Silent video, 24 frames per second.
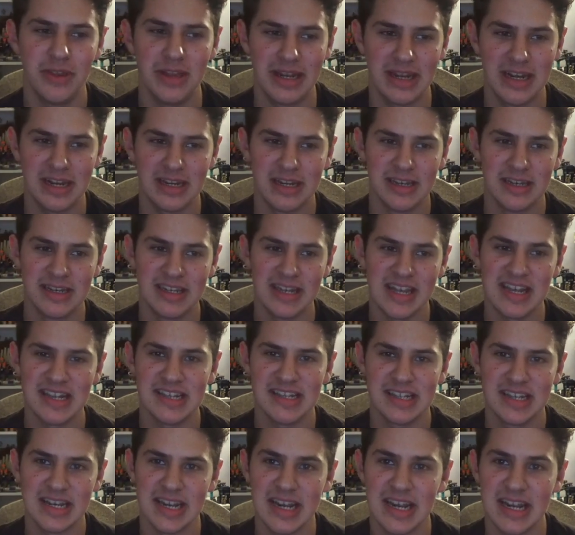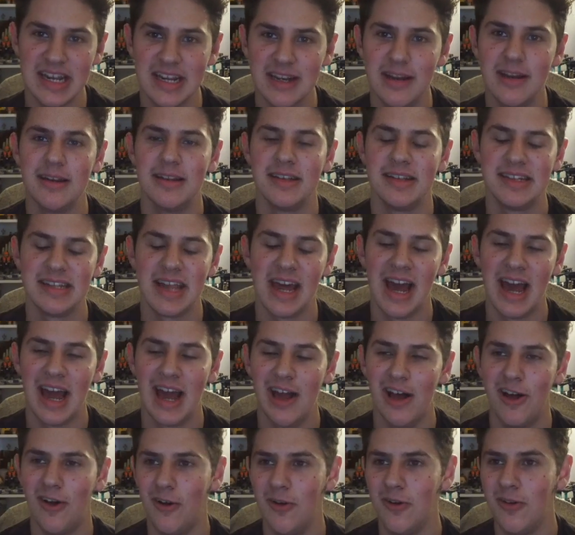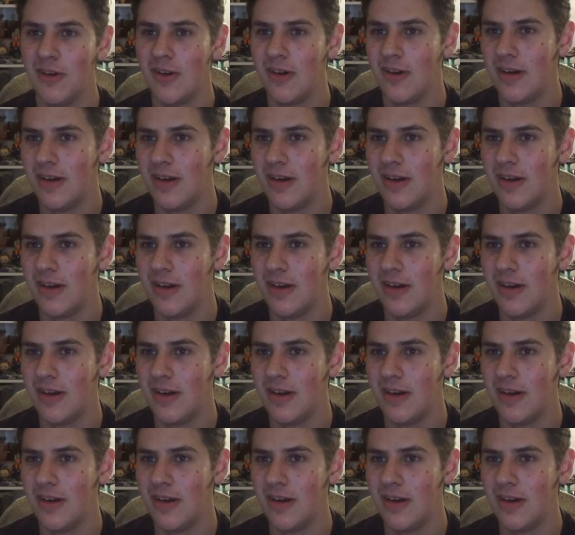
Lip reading: like, Disney style,